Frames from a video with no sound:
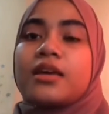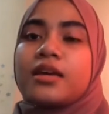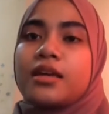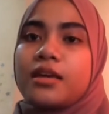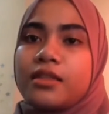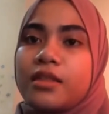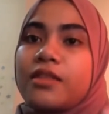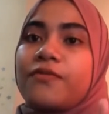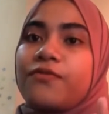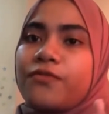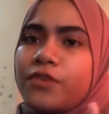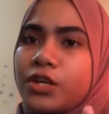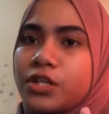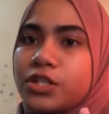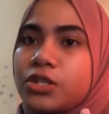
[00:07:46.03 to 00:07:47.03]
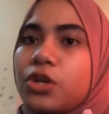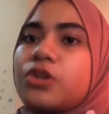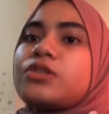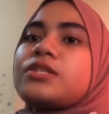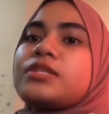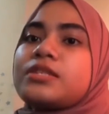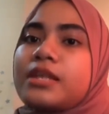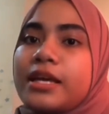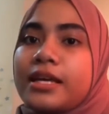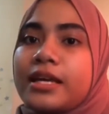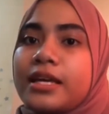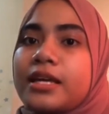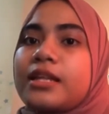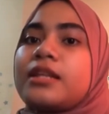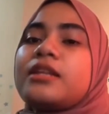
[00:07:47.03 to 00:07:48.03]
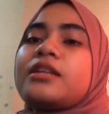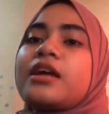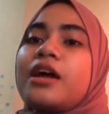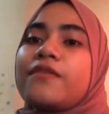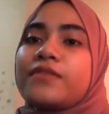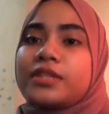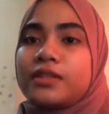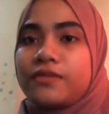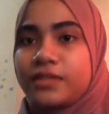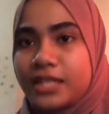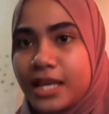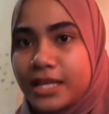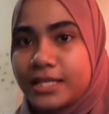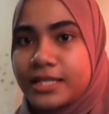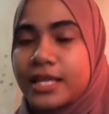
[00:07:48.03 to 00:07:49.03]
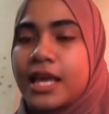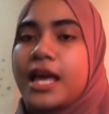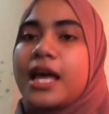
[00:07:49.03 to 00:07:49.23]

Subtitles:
either the first or second derivative test.